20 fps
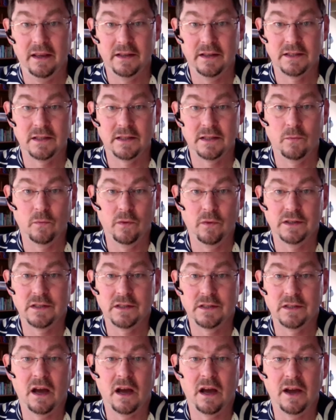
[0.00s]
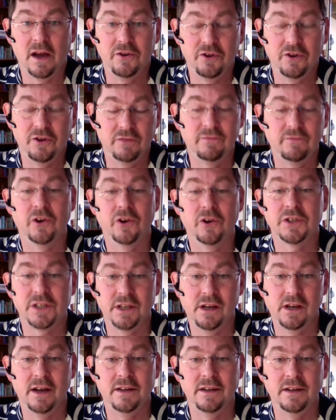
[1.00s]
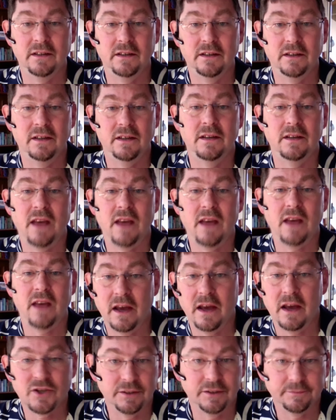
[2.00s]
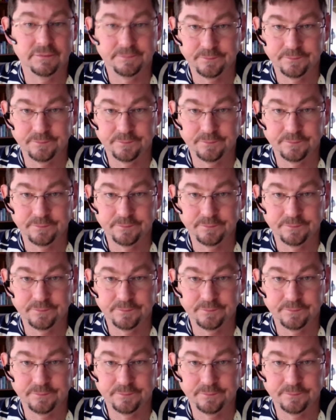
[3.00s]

It's the guy who converts the idea into action.